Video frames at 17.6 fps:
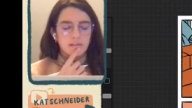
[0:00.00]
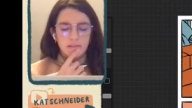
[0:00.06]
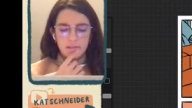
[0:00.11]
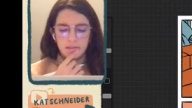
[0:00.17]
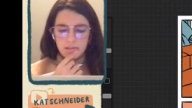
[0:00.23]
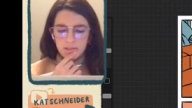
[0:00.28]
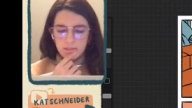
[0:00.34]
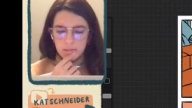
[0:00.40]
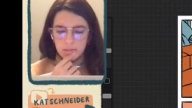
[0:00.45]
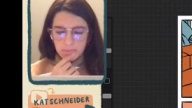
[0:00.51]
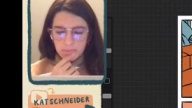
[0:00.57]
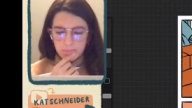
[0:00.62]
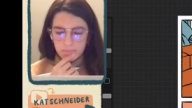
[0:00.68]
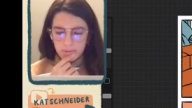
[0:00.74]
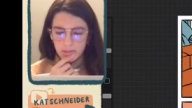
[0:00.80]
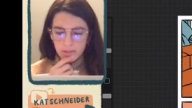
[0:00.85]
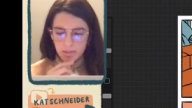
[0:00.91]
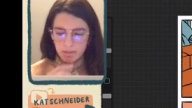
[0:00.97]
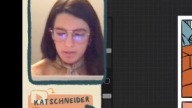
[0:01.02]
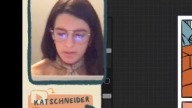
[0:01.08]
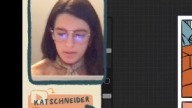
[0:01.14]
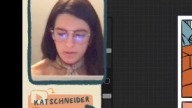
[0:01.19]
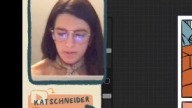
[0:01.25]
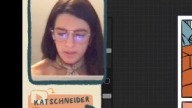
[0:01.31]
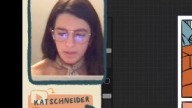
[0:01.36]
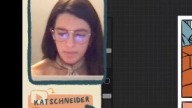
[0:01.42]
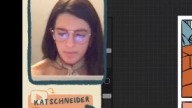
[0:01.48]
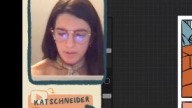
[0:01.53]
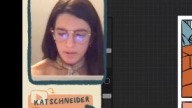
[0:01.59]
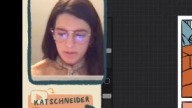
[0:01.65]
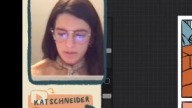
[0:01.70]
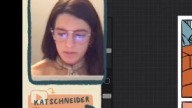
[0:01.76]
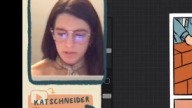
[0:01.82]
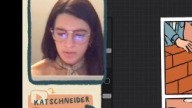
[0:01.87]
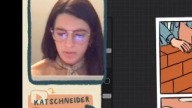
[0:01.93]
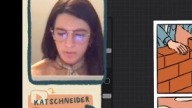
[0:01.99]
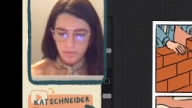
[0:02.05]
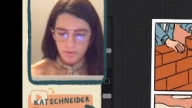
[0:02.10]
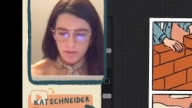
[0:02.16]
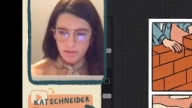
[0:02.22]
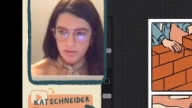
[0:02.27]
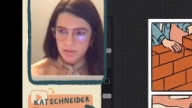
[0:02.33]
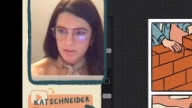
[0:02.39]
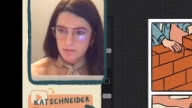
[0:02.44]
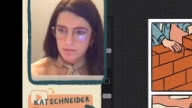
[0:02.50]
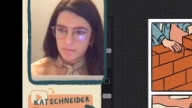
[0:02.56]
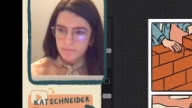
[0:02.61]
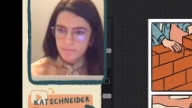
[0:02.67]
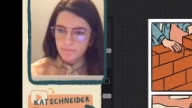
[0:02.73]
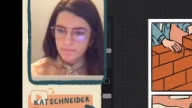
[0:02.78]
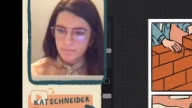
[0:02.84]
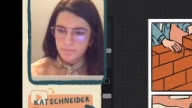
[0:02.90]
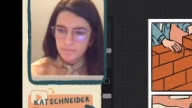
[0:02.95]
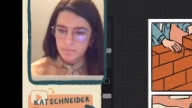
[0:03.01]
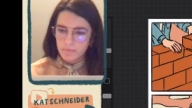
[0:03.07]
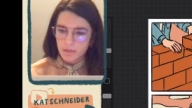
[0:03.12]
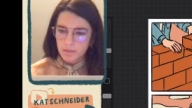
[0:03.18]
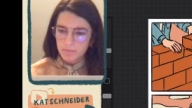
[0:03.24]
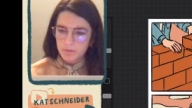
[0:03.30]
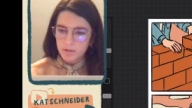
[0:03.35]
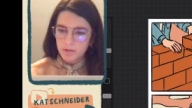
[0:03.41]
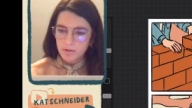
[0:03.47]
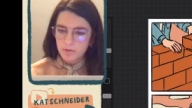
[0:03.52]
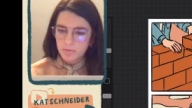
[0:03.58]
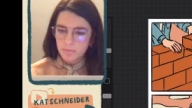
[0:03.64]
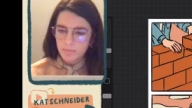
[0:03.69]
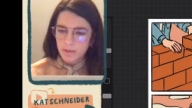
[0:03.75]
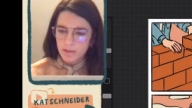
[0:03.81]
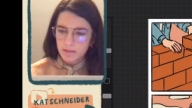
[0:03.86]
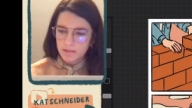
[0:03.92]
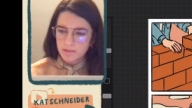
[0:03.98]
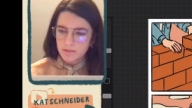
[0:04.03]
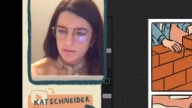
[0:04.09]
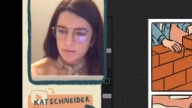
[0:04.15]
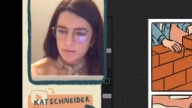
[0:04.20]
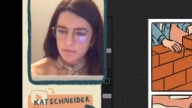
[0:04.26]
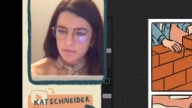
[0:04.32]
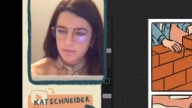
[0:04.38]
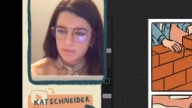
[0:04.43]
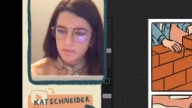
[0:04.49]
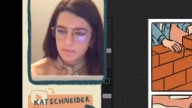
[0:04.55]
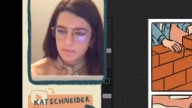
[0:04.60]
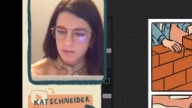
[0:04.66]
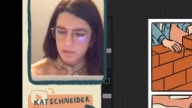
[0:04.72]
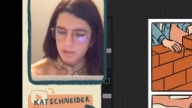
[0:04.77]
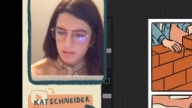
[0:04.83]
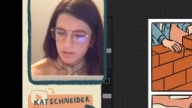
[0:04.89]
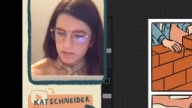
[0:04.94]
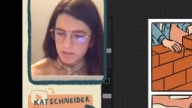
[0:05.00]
Um. Okay. What else do I want to do? I'm gonna go back to